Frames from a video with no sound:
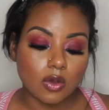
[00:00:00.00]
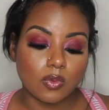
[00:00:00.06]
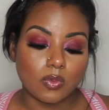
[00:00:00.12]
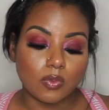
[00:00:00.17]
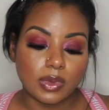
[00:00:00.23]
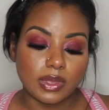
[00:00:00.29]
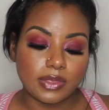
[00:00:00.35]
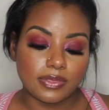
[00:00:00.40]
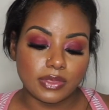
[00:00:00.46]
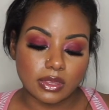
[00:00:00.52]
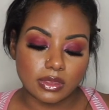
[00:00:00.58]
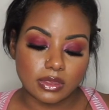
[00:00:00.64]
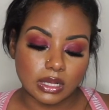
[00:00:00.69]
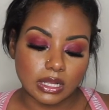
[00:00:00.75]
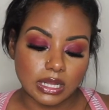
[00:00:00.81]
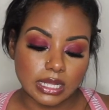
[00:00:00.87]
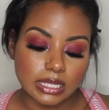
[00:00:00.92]
With the
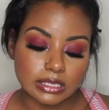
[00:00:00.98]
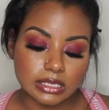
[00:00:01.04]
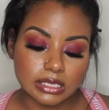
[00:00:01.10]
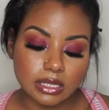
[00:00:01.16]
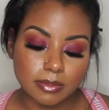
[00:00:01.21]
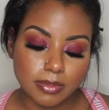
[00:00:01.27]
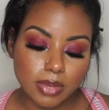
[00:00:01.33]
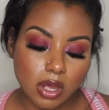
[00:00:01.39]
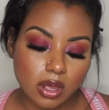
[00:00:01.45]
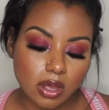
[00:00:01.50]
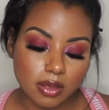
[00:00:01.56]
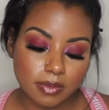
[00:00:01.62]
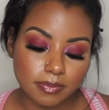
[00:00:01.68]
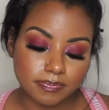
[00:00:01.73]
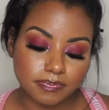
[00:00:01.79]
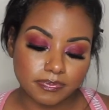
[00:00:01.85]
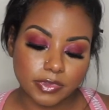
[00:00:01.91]
cleansing
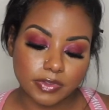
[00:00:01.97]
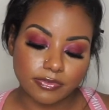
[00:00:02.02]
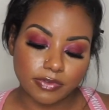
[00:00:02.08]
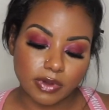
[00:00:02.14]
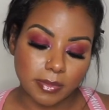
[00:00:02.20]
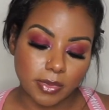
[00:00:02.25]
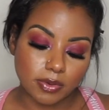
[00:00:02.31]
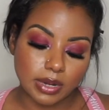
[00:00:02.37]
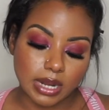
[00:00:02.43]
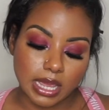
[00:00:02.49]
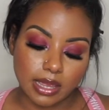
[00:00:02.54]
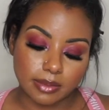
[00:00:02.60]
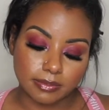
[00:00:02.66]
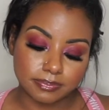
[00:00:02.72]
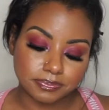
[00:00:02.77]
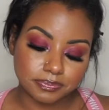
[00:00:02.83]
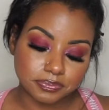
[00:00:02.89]
balm from
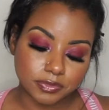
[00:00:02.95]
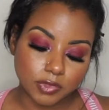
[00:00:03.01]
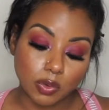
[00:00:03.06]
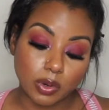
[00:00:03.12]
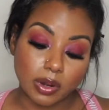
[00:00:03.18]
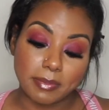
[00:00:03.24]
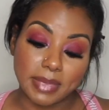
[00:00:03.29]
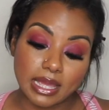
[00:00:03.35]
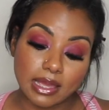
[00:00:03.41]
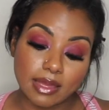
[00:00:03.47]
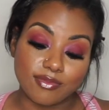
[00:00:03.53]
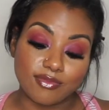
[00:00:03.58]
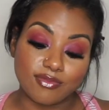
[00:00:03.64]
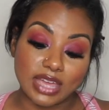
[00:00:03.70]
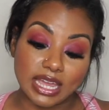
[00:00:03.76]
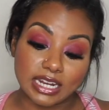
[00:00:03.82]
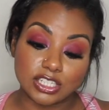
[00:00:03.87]
Monet, or a makeup
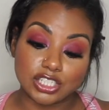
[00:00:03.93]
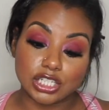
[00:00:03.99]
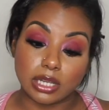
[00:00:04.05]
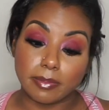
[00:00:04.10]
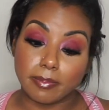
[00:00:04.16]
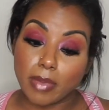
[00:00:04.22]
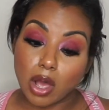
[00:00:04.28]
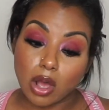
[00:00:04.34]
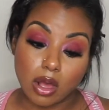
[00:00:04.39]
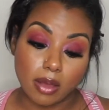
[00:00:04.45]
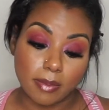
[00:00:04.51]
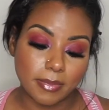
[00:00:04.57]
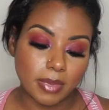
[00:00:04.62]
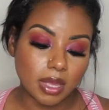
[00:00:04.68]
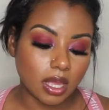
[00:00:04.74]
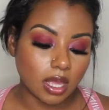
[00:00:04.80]
vanishing balm,